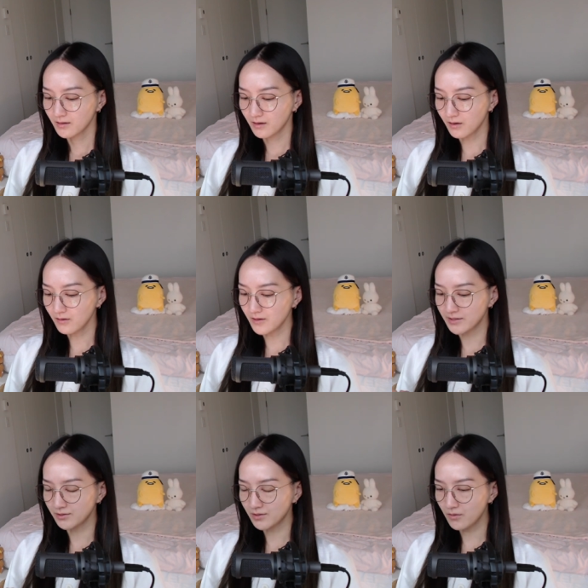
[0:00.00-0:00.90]
Oh, and
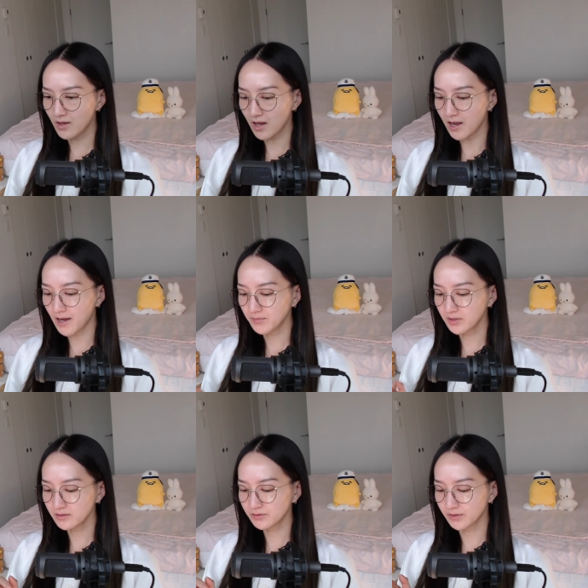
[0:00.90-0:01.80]
you know what? I'm
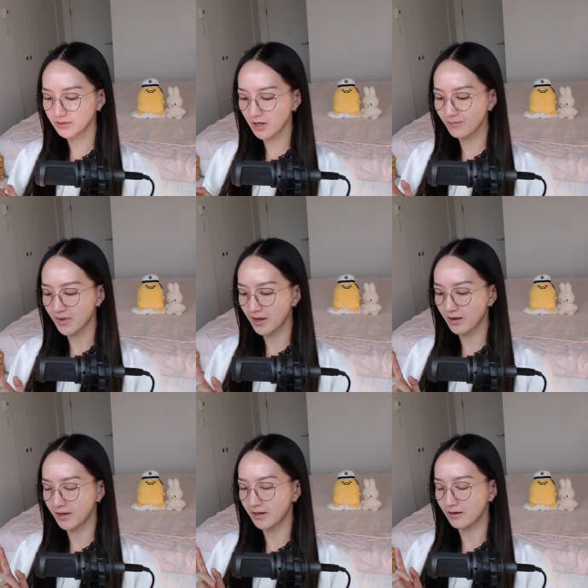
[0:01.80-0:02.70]
gonna switch out
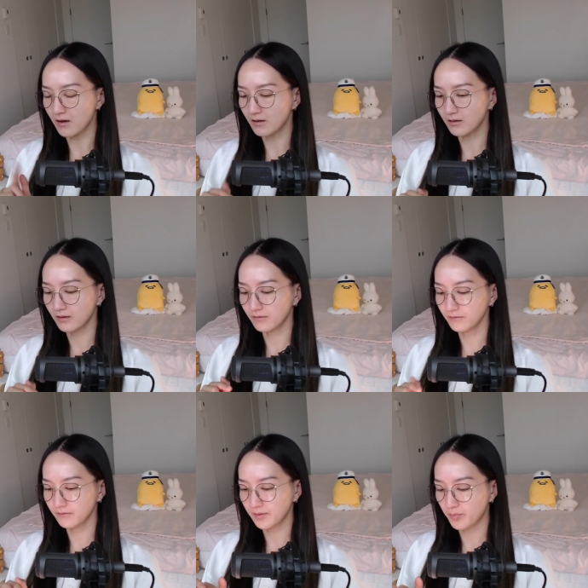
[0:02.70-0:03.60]
my
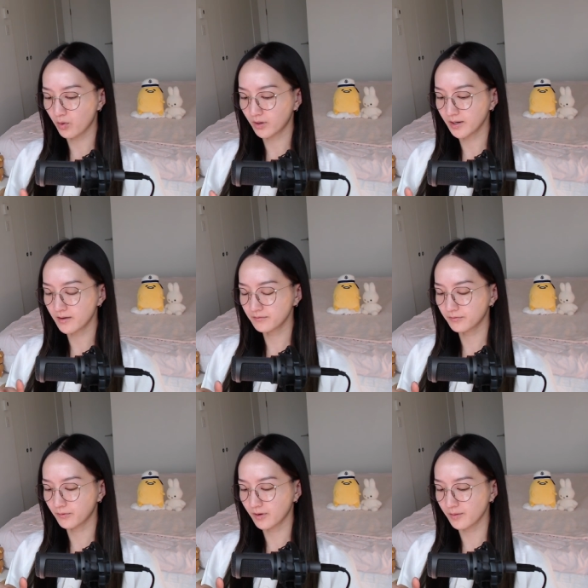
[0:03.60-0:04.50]
Vaporeon
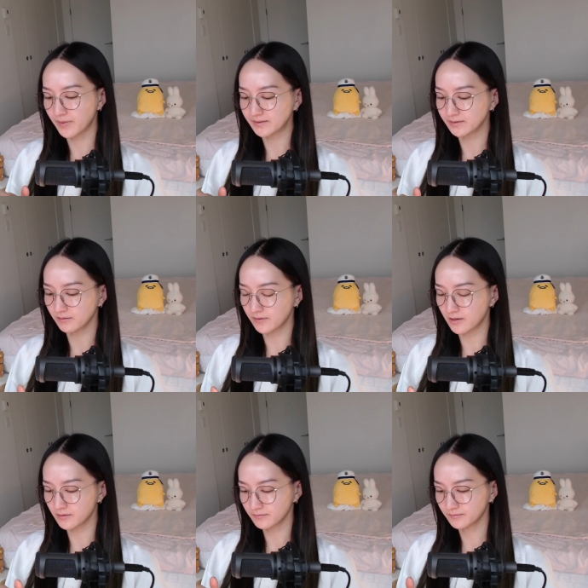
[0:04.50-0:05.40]
for my Sylveon,